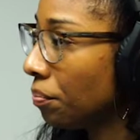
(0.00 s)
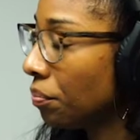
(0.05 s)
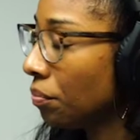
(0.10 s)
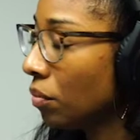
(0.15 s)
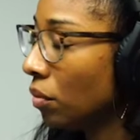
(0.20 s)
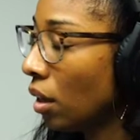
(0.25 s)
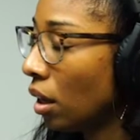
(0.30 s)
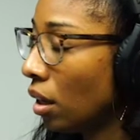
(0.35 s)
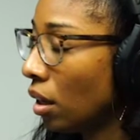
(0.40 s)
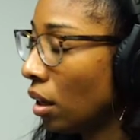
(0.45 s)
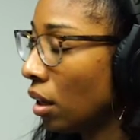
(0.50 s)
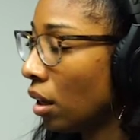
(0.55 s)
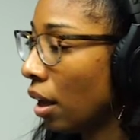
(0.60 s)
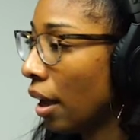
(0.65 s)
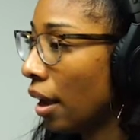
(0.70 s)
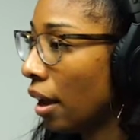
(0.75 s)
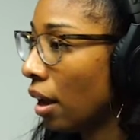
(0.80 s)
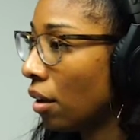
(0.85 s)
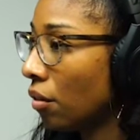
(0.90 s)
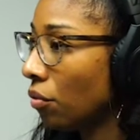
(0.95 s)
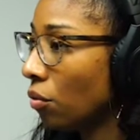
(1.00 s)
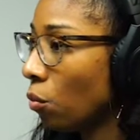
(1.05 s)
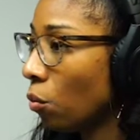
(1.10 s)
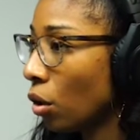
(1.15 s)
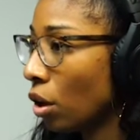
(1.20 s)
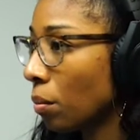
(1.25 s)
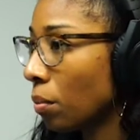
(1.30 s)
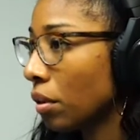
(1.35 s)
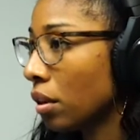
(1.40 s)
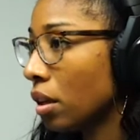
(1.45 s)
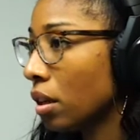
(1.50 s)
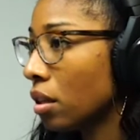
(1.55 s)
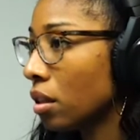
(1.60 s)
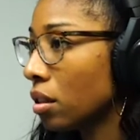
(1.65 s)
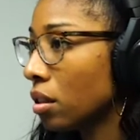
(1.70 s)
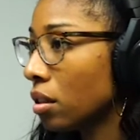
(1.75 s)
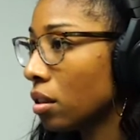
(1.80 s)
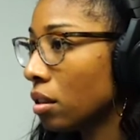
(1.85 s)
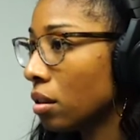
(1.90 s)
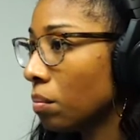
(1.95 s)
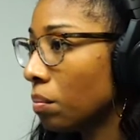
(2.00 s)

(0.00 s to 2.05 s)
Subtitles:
They didn't have work because